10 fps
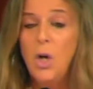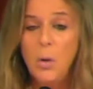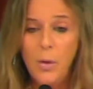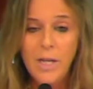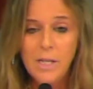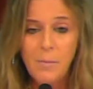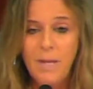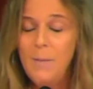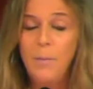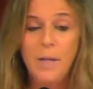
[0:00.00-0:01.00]
We as a
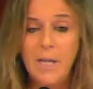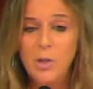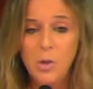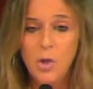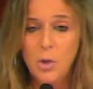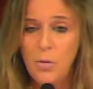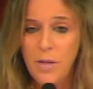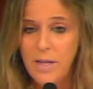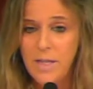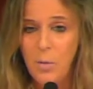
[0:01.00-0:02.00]
people can do two
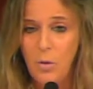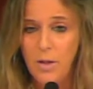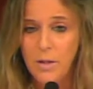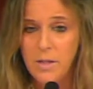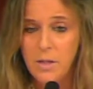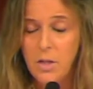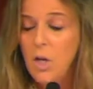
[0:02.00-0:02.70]
things at once.